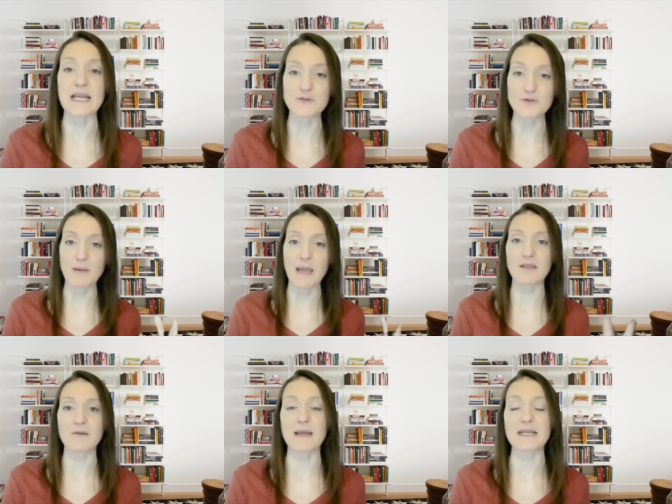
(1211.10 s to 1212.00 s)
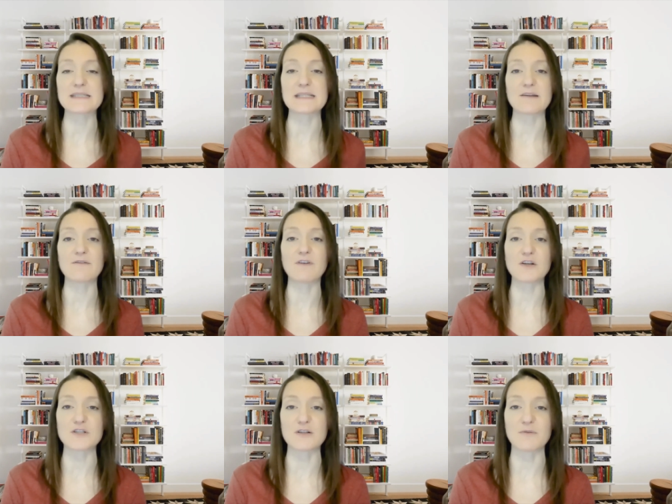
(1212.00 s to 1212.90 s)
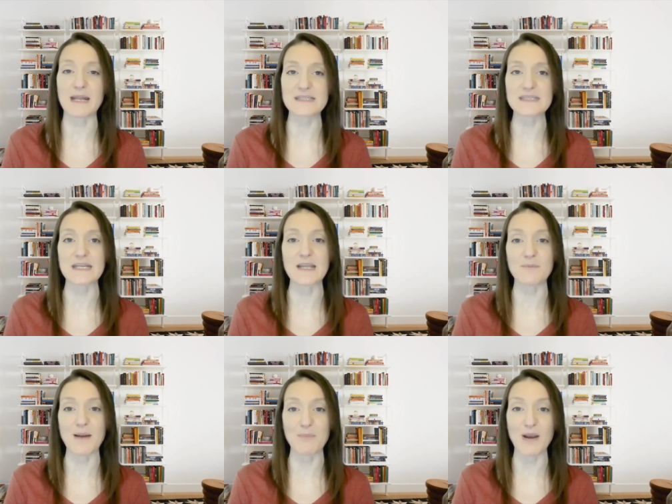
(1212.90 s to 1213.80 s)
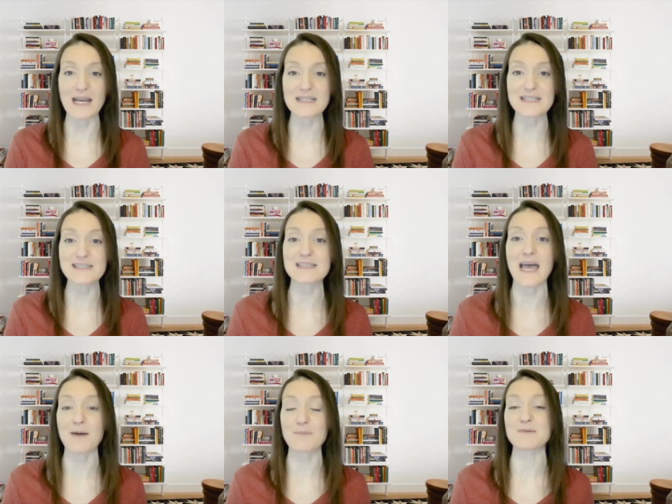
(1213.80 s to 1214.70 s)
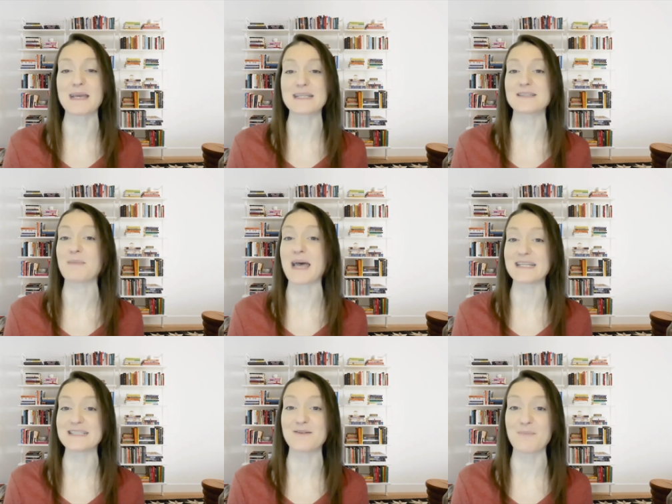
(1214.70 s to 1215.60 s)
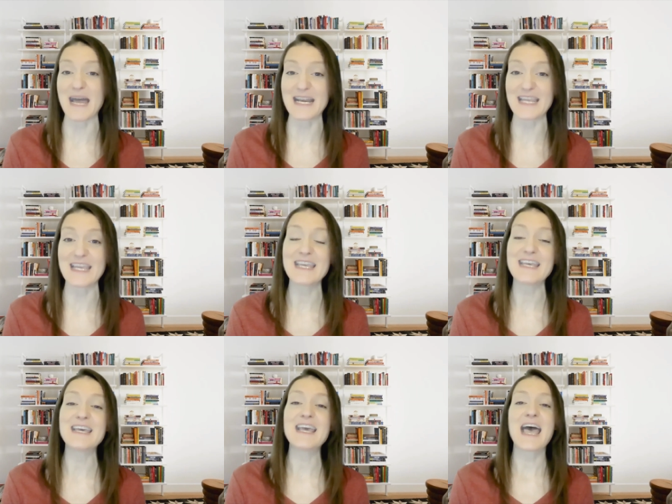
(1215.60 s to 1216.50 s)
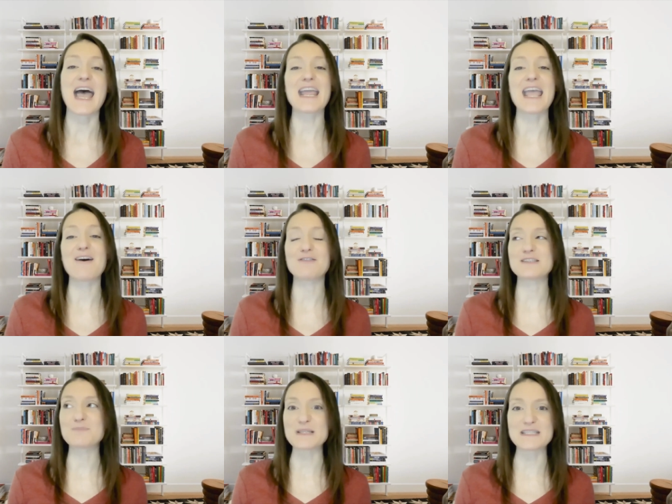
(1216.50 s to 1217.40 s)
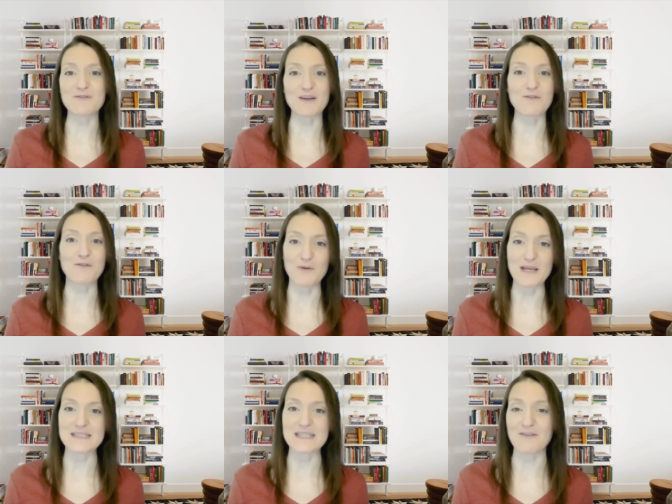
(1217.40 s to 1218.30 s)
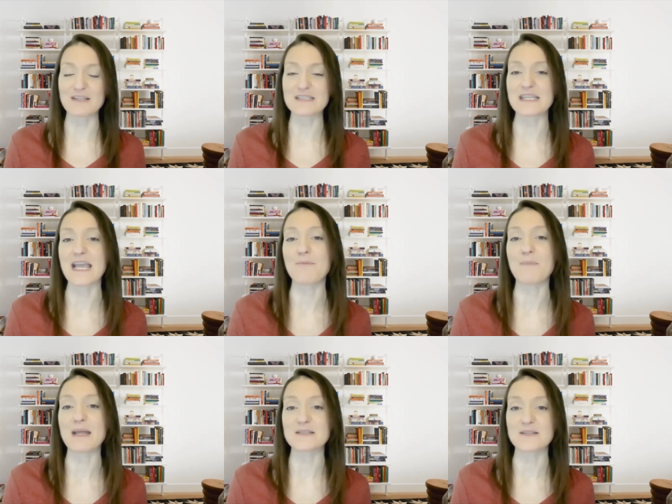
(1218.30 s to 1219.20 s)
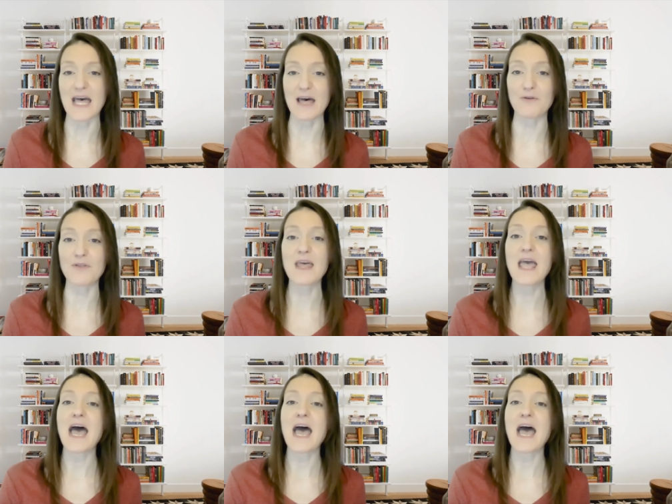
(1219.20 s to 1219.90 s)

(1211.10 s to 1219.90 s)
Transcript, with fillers: naturopathic medicine, and functional medicine in my practice to optimize the mind and the body. I have a specific focus, obviously, on mental health,